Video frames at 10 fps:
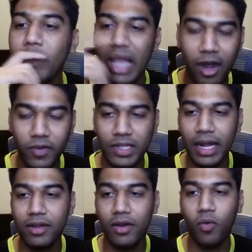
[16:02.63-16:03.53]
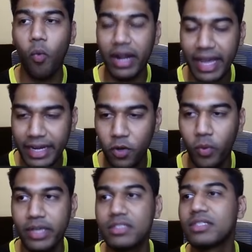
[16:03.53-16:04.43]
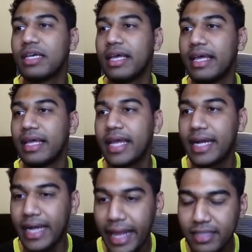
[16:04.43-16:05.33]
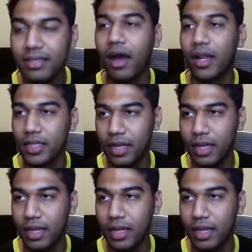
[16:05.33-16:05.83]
After that, what I do is it takes another